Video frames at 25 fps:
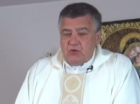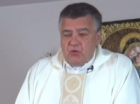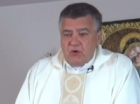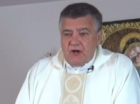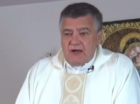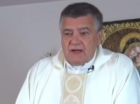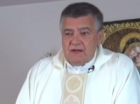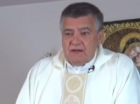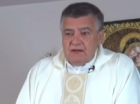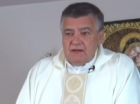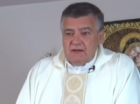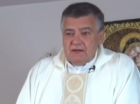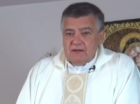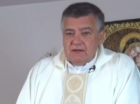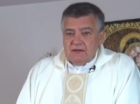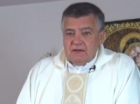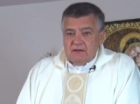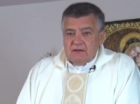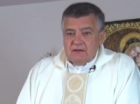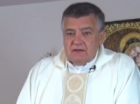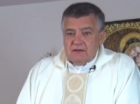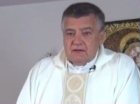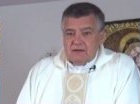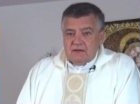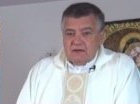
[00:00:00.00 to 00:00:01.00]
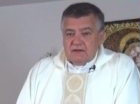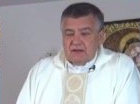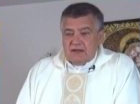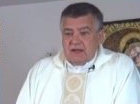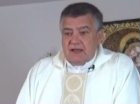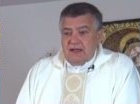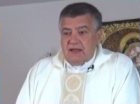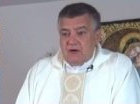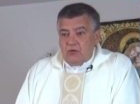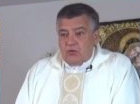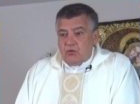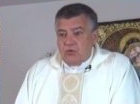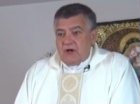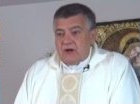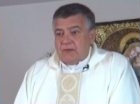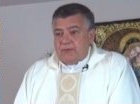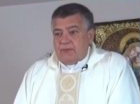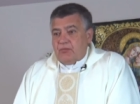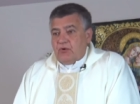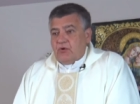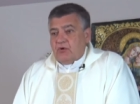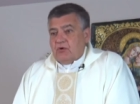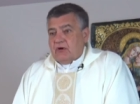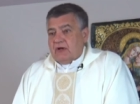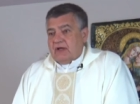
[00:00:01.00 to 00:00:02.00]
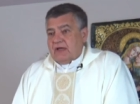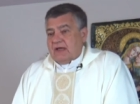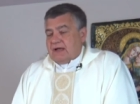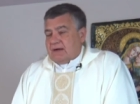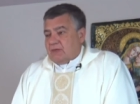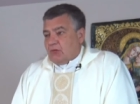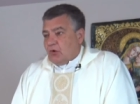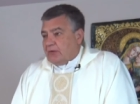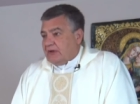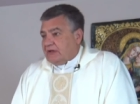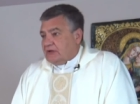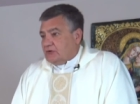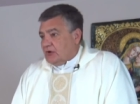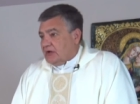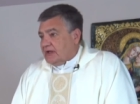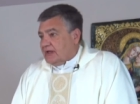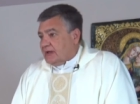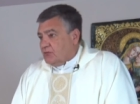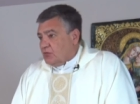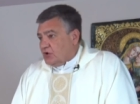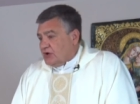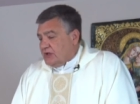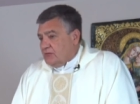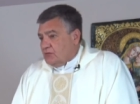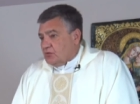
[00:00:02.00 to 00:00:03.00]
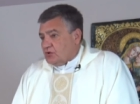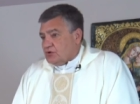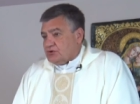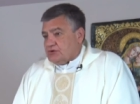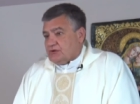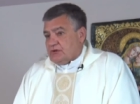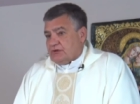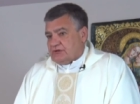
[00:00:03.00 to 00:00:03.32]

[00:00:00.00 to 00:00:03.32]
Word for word: is not the same as the body at the moment we died.